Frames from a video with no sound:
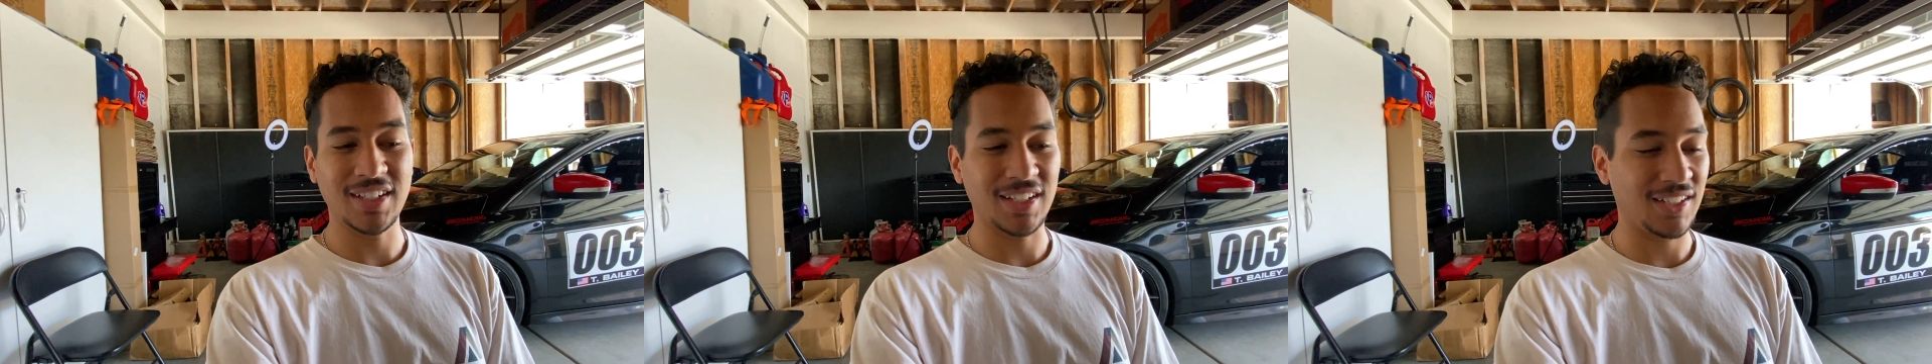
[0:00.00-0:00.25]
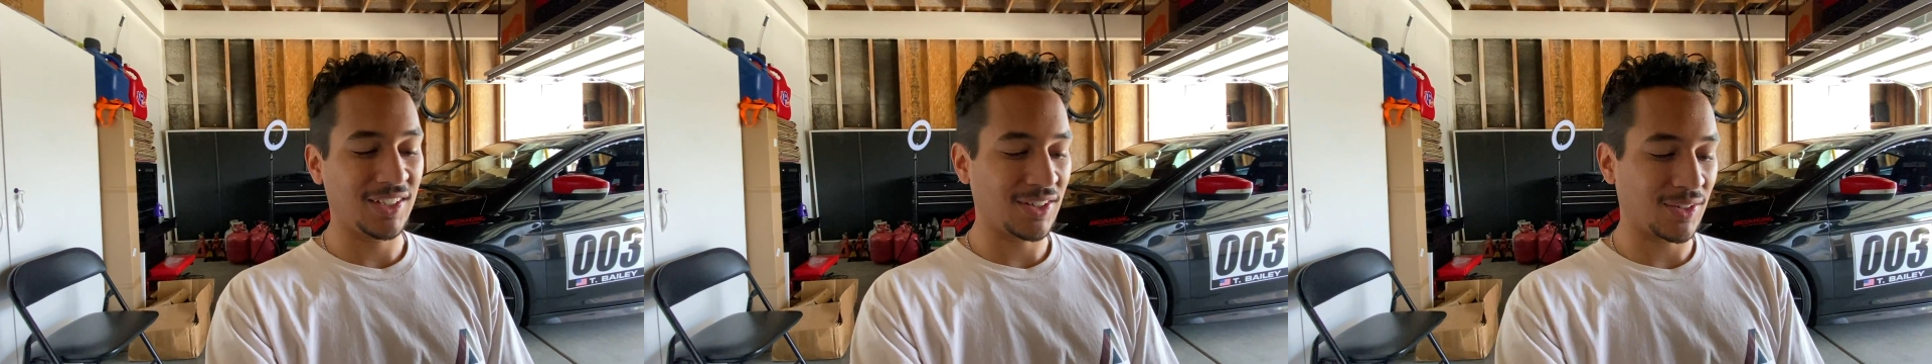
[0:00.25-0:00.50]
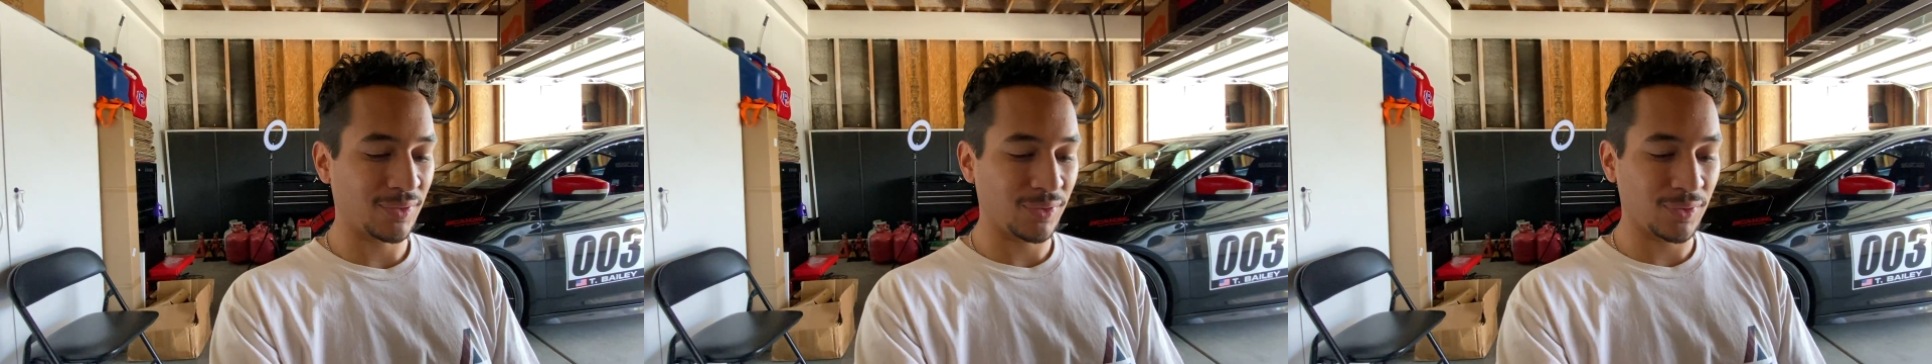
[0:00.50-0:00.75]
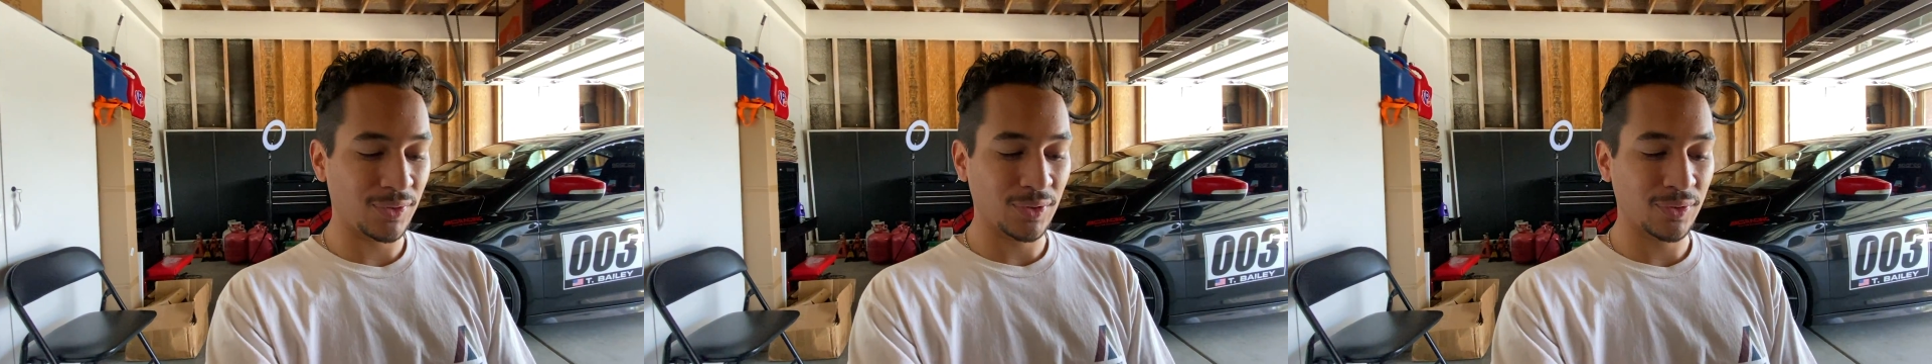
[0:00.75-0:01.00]
and you know, if
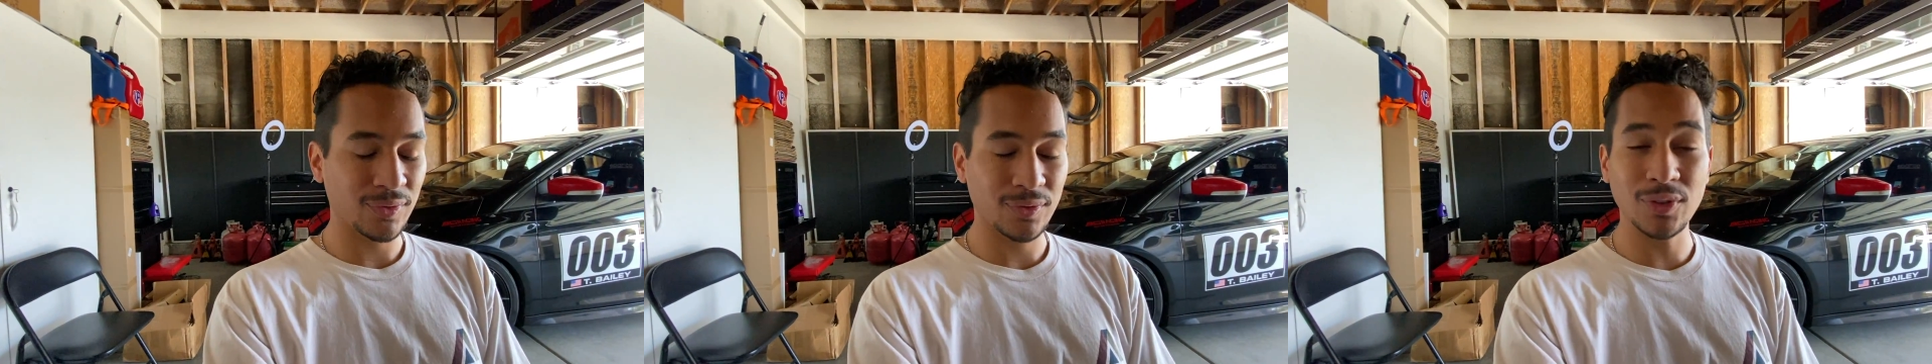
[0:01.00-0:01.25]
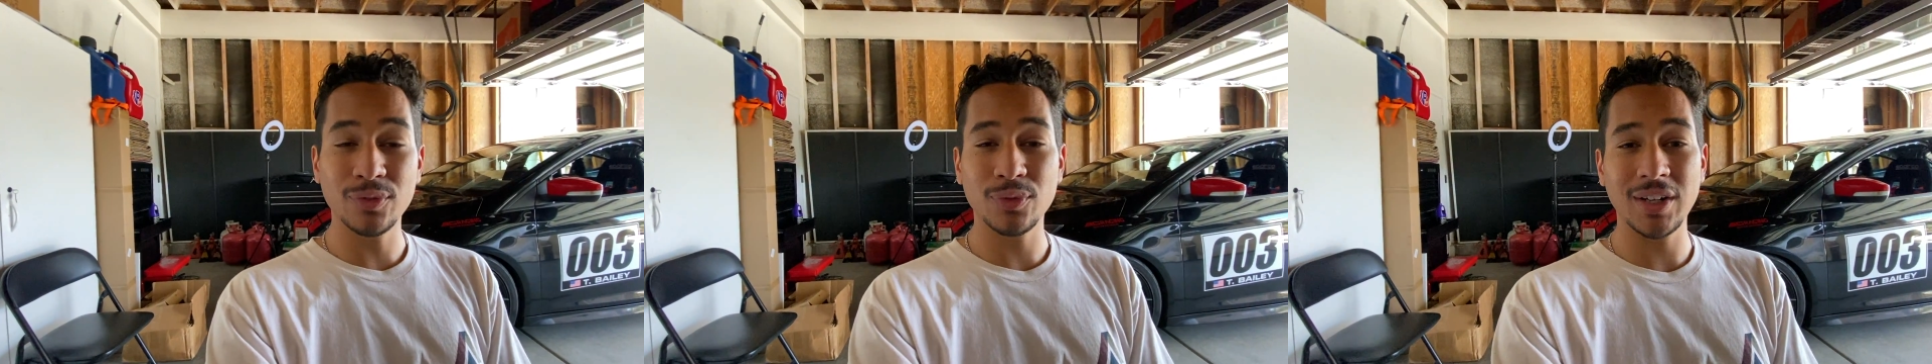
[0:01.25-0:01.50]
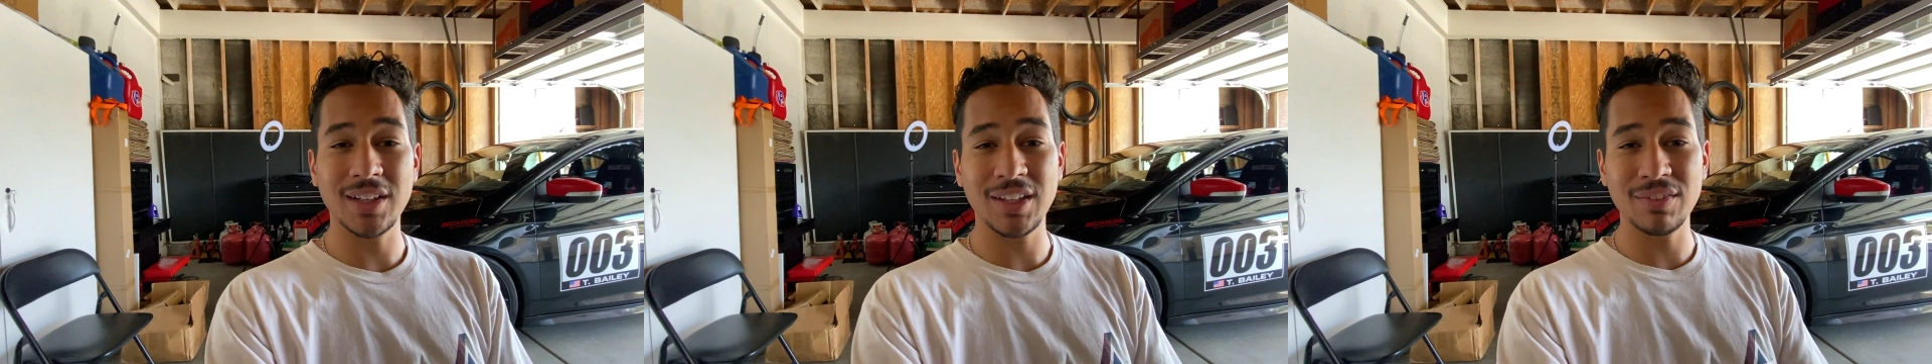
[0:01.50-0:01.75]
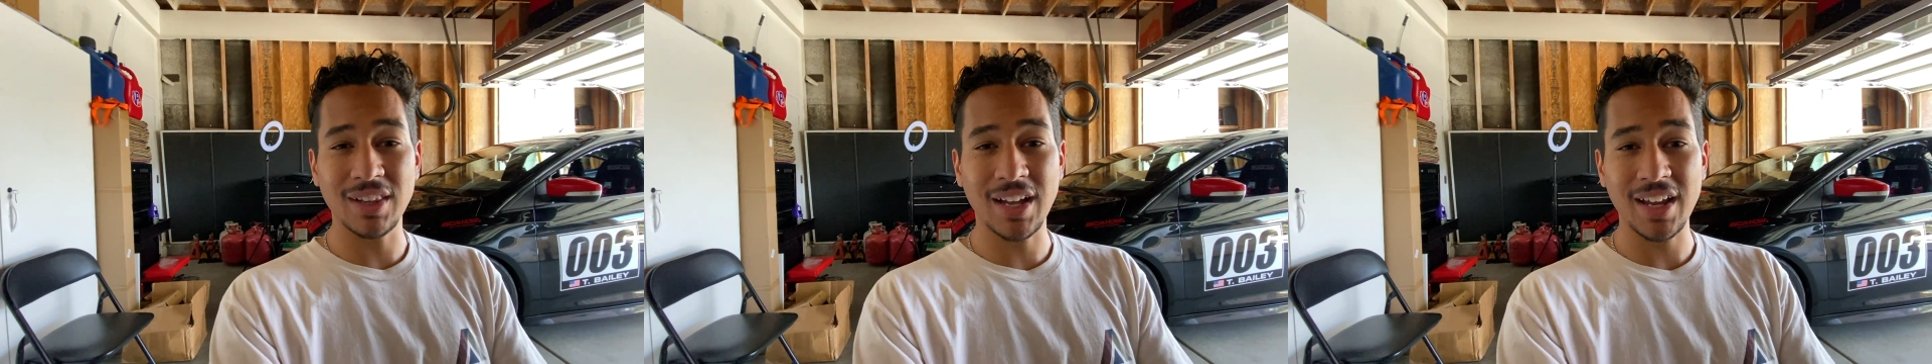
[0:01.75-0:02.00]
you feel free to leave
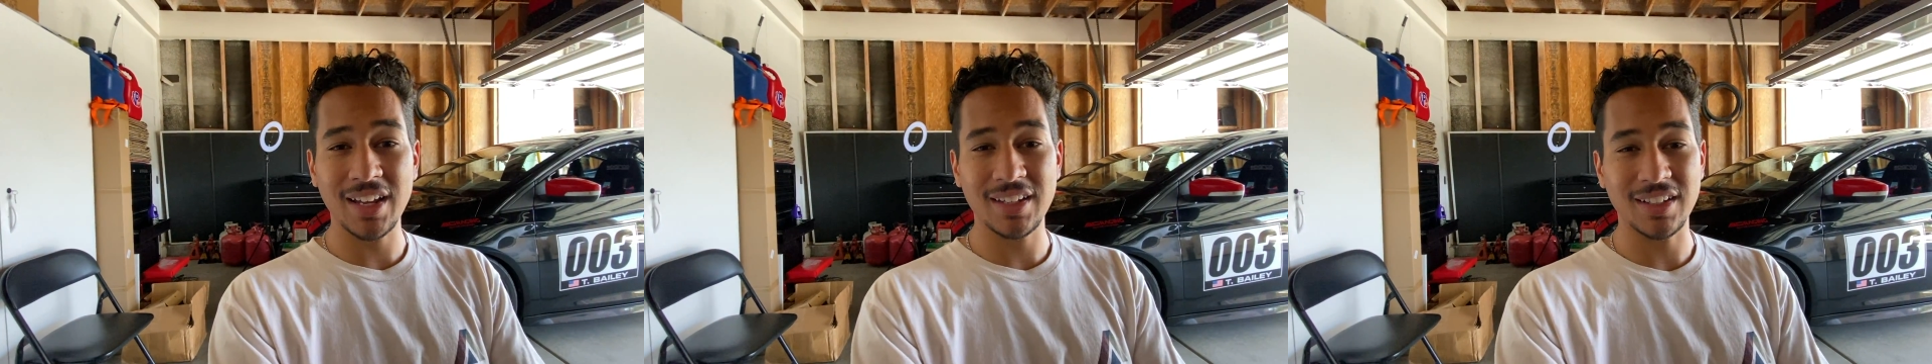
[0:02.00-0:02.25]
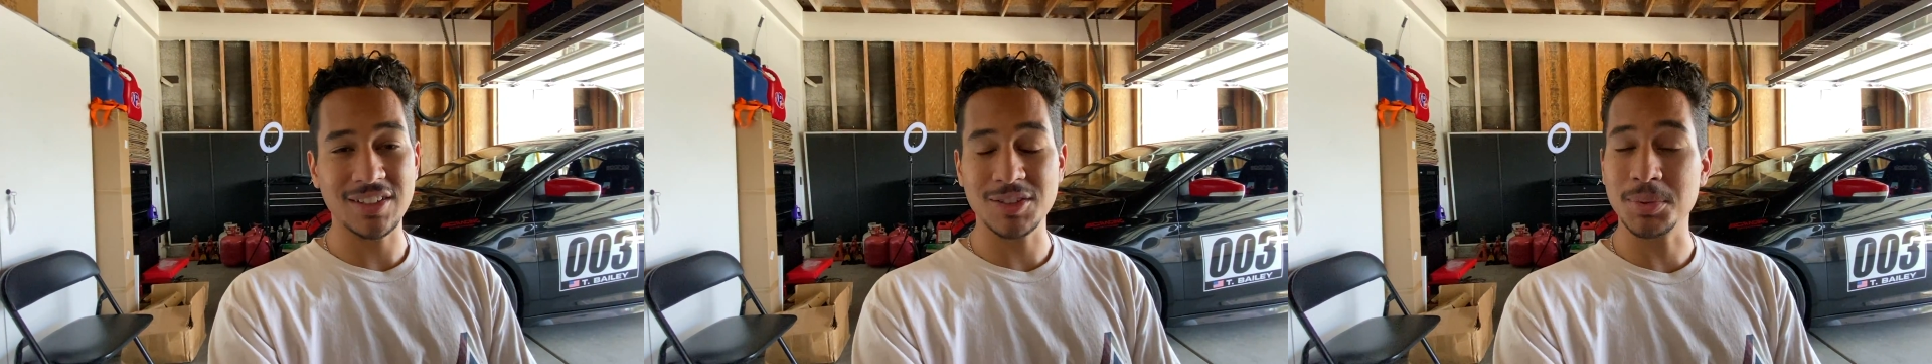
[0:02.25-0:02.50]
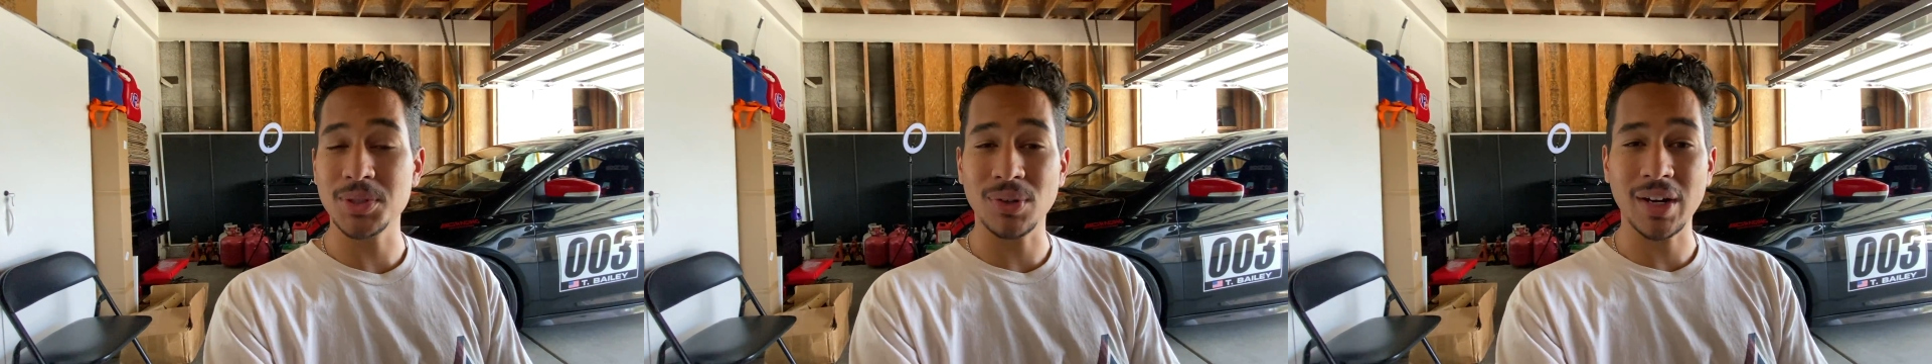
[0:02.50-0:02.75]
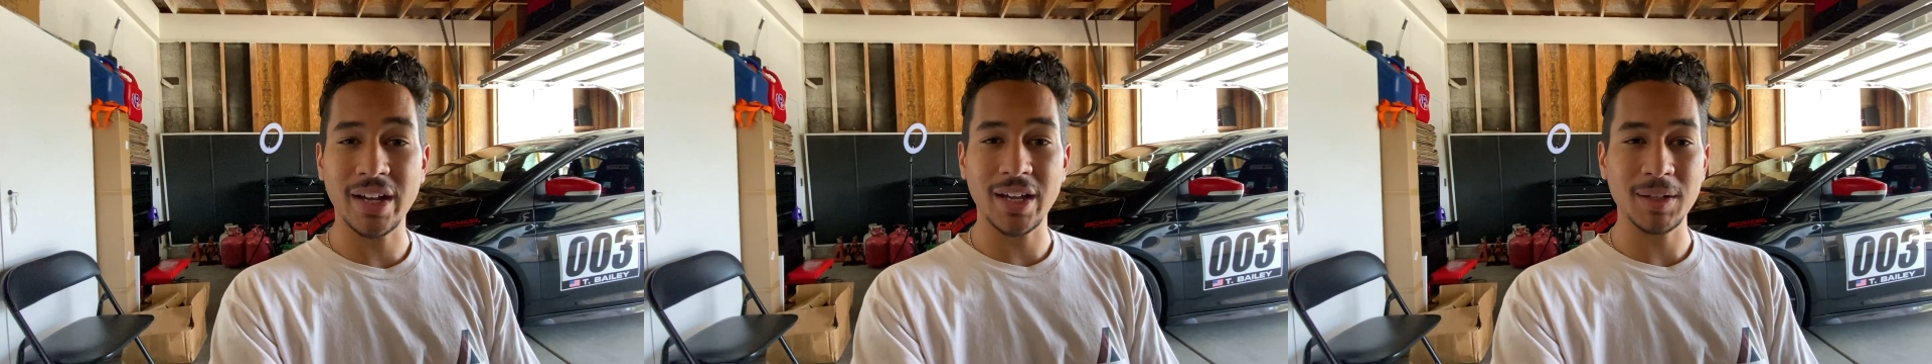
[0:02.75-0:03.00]
a like and
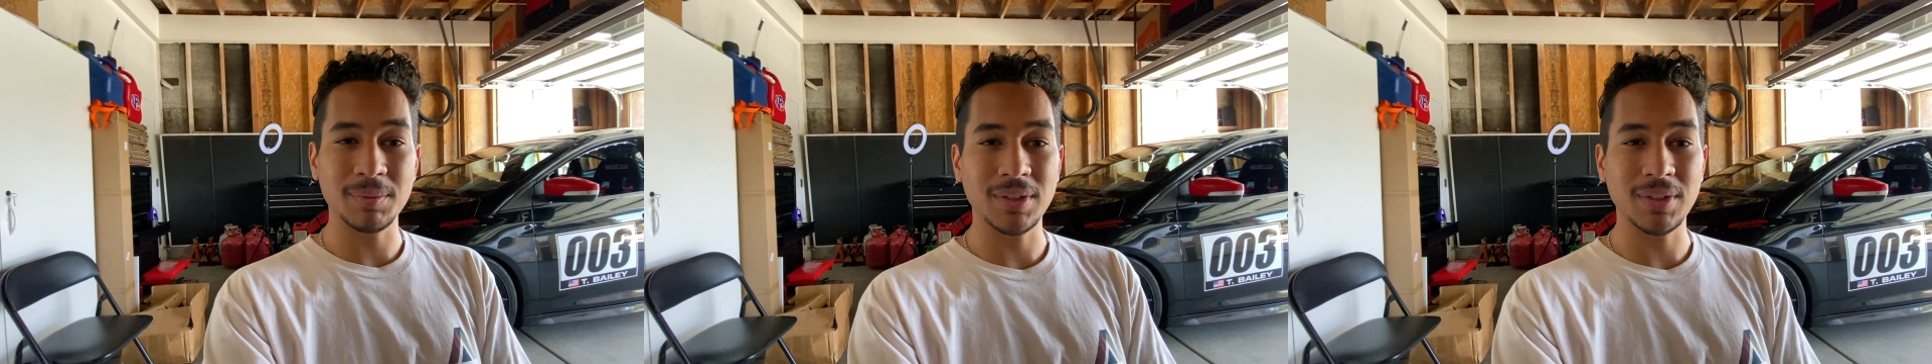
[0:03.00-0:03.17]
subscribe.